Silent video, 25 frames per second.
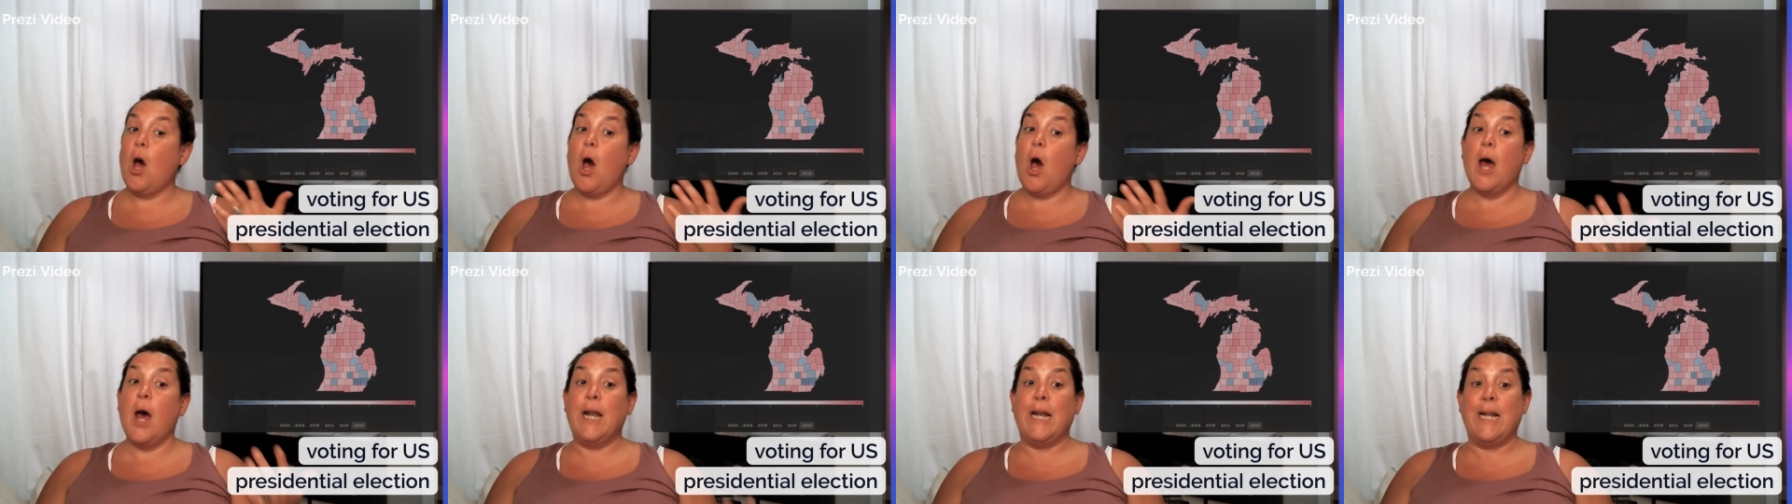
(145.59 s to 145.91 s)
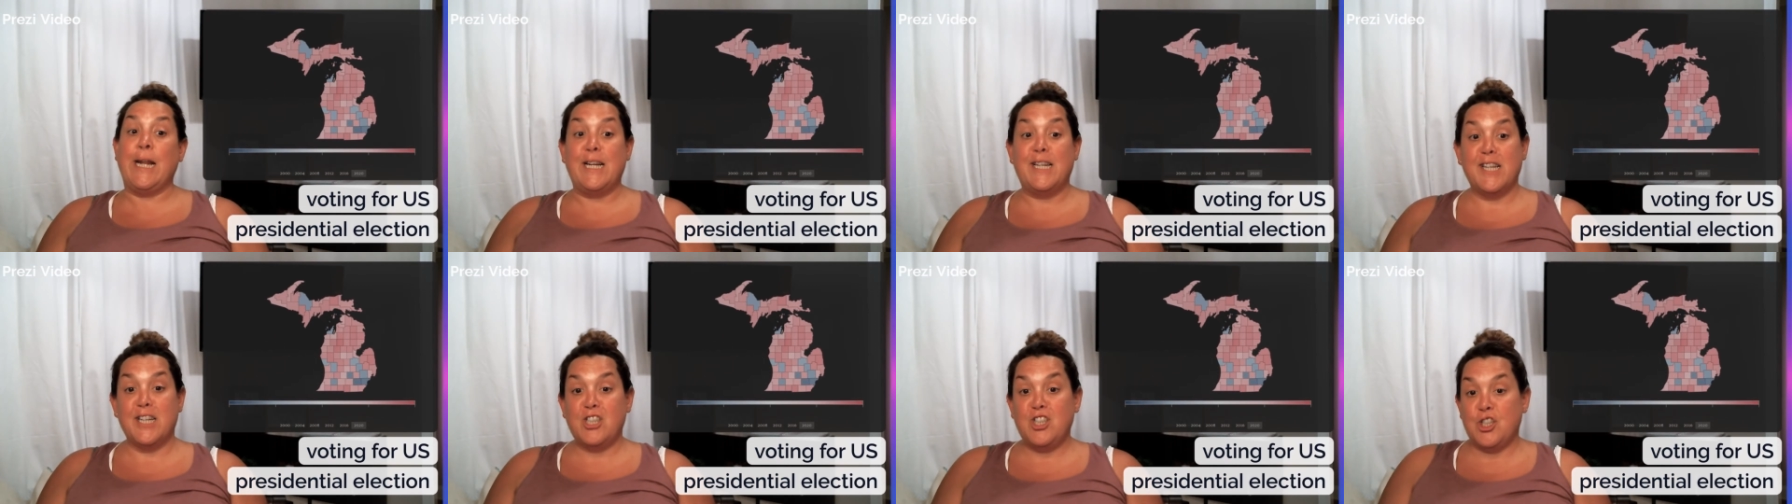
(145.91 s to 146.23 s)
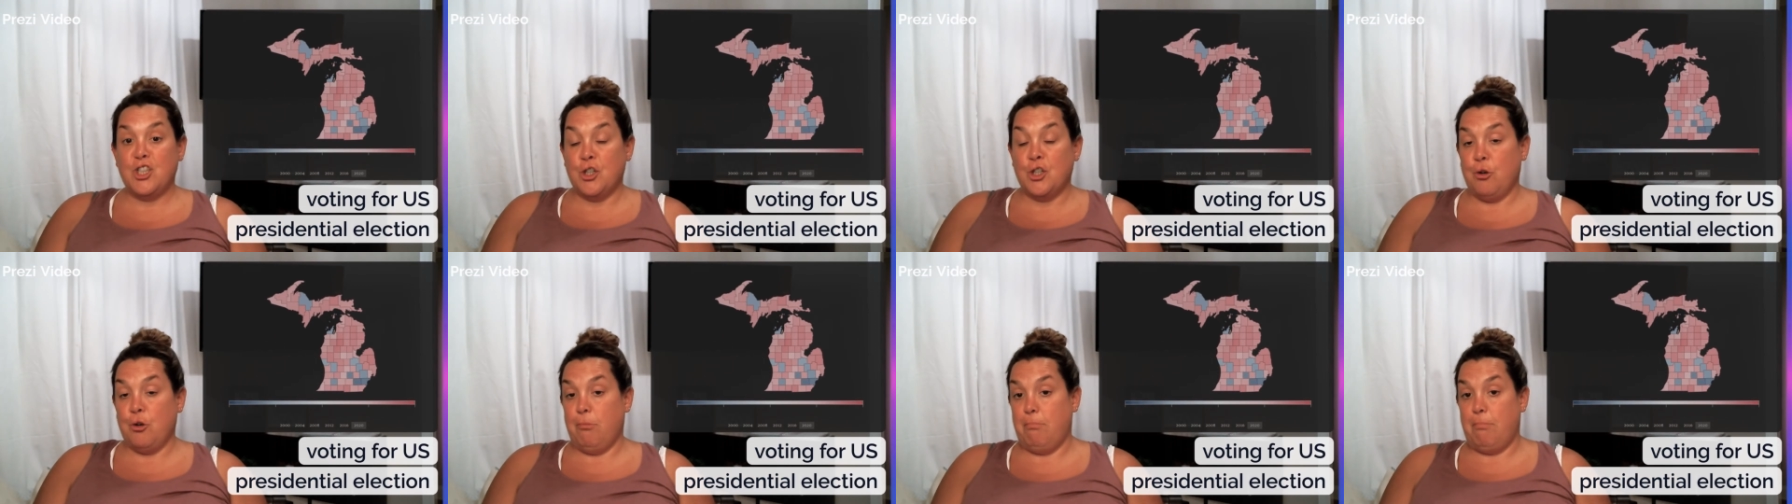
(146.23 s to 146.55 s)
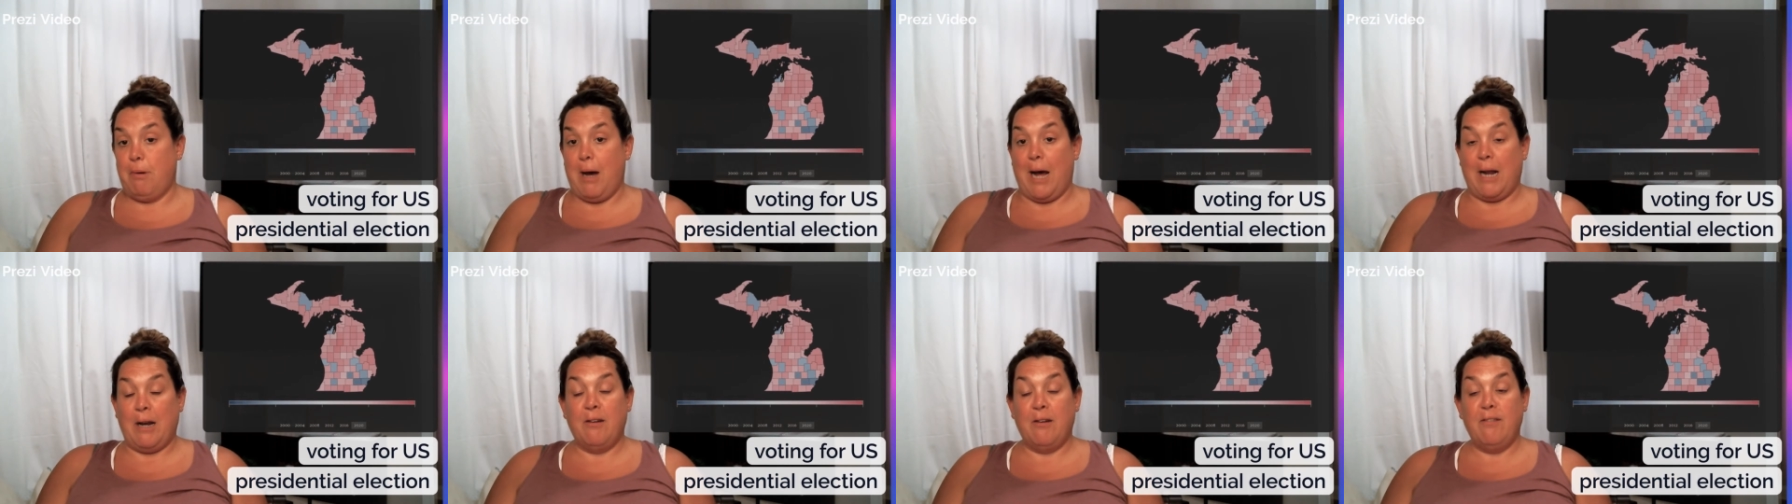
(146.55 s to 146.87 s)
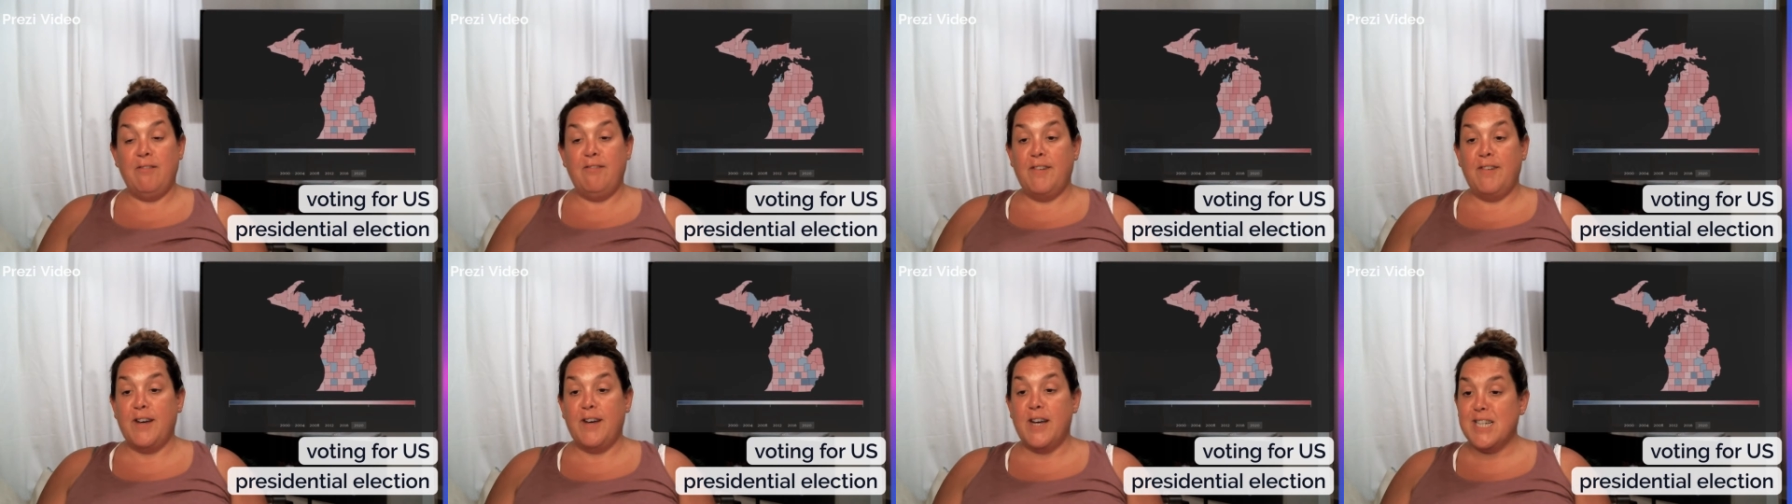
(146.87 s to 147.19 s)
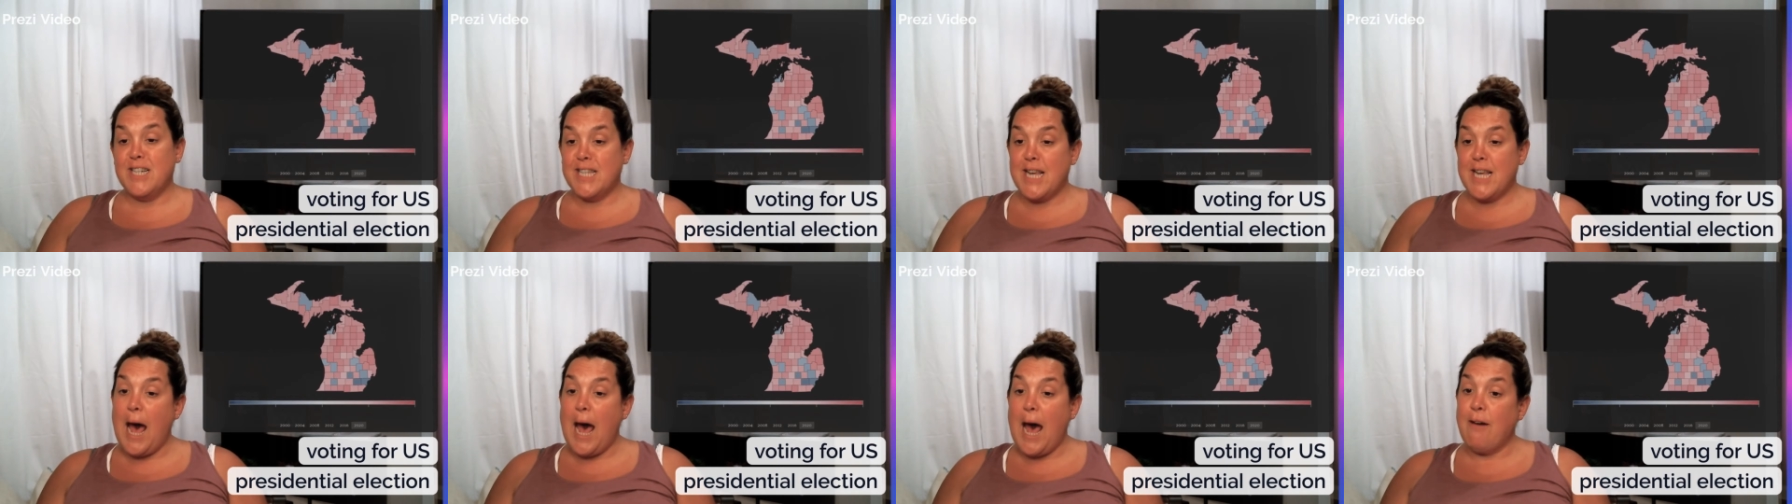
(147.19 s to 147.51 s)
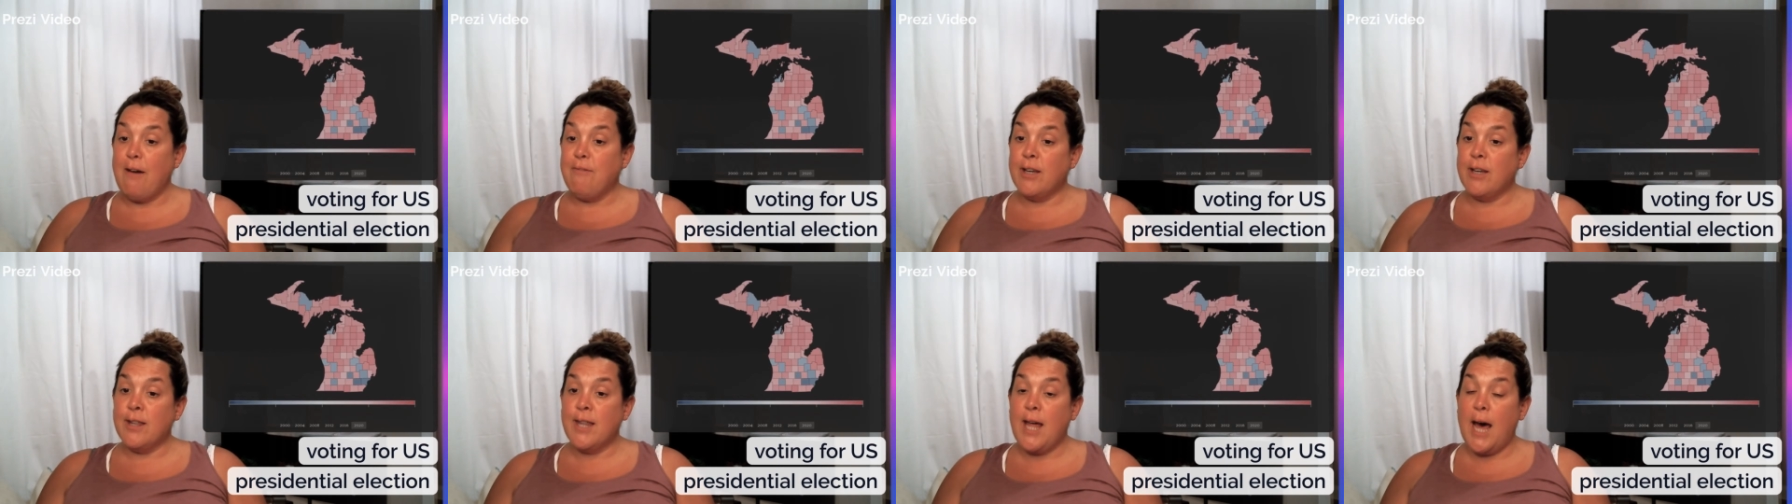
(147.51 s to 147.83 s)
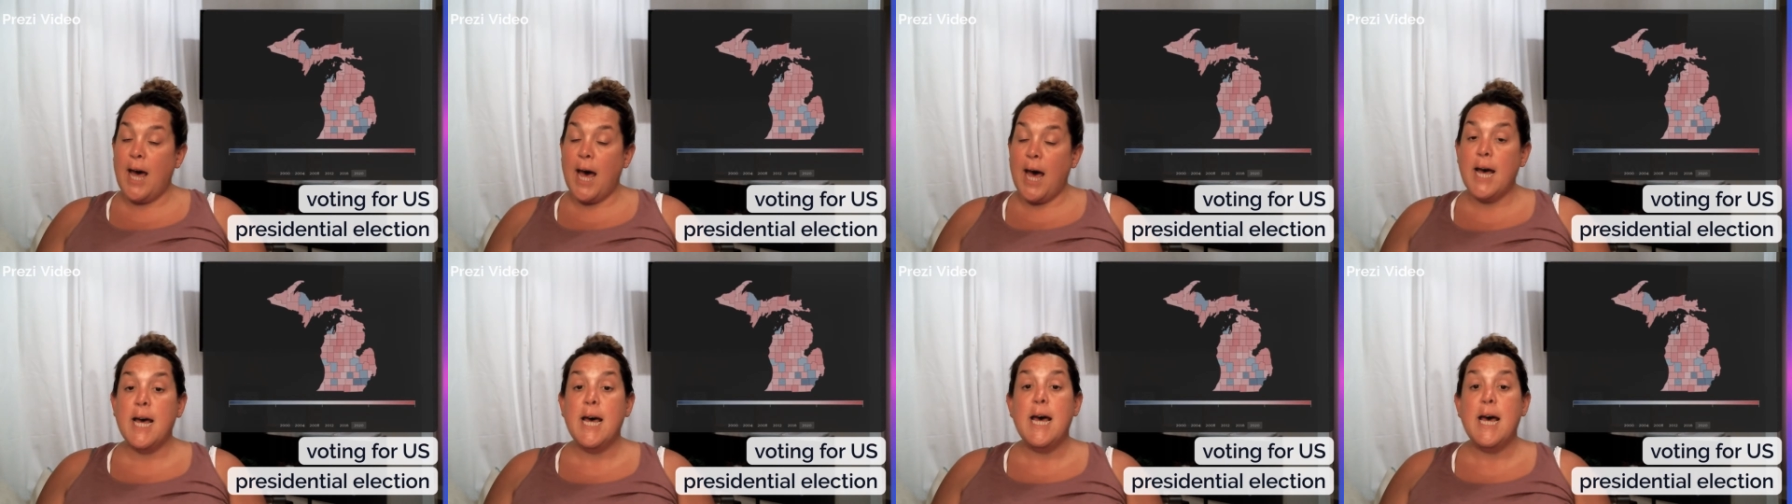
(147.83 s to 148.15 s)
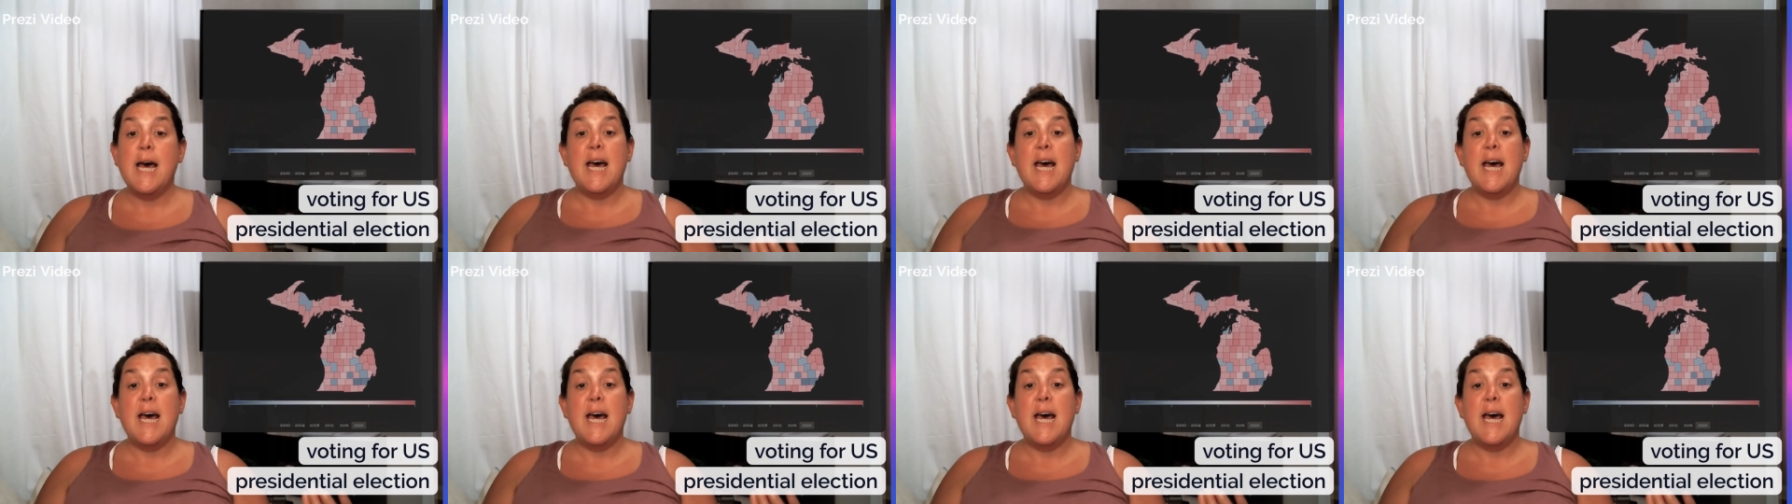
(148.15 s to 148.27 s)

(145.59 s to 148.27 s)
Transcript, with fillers: an additional benefit to having that